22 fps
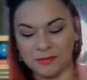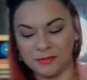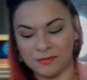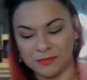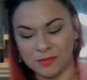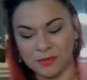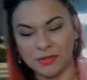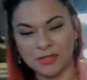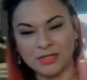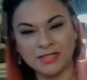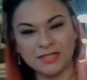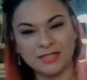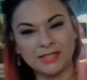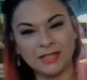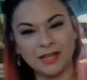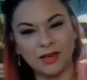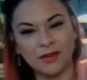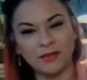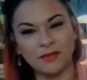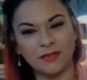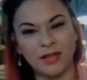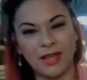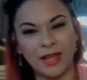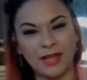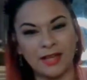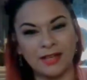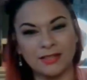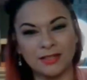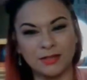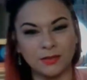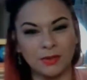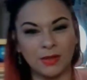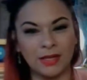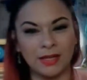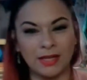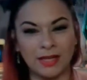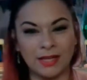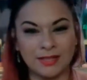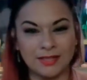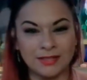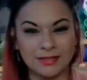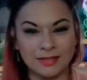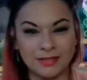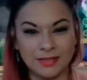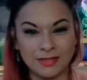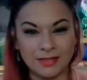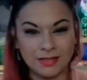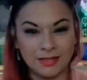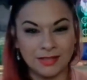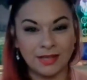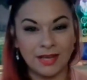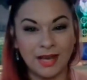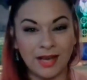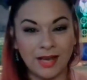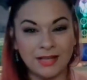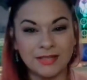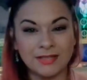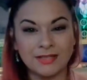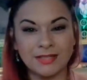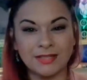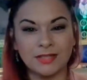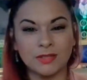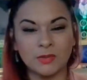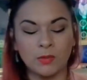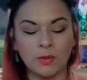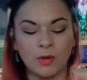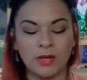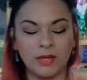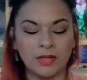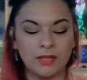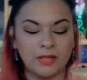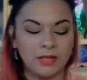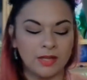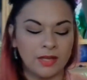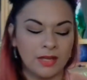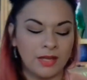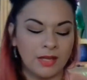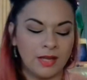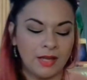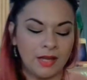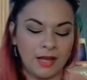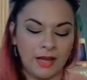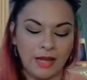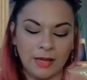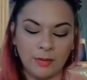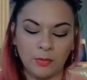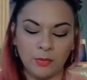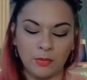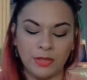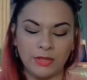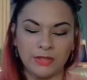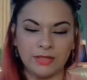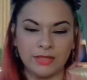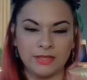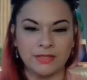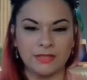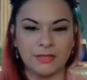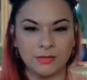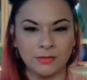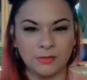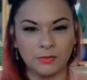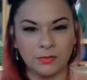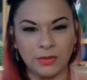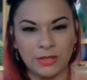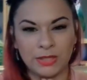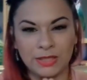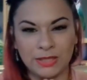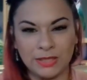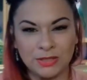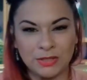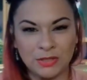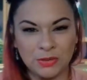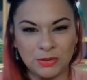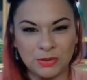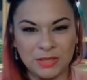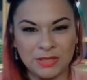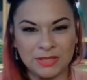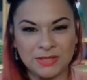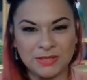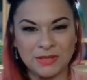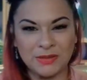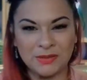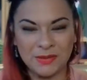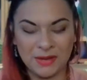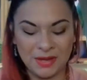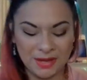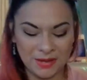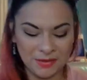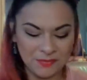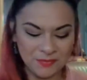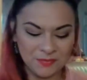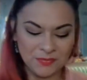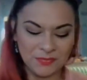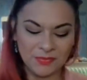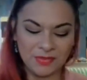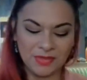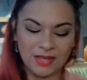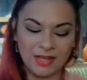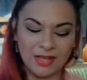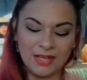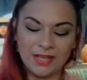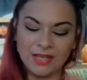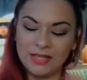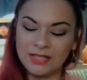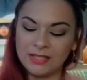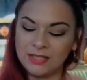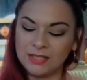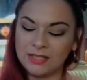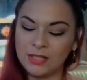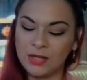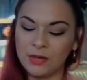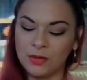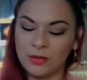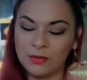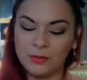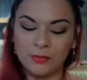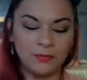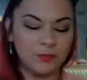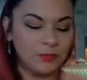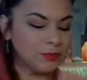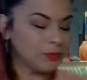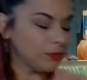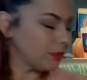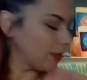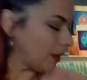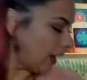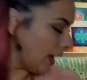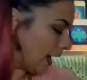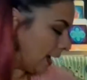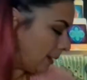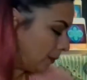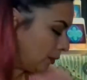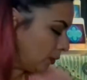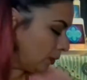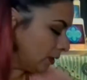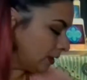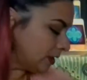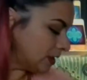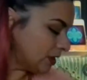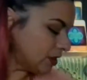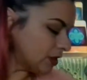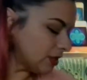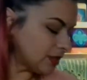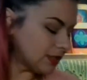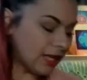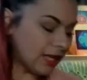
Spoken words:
for self as well as us as one, I bring this reading to us, okay? So I'm going to just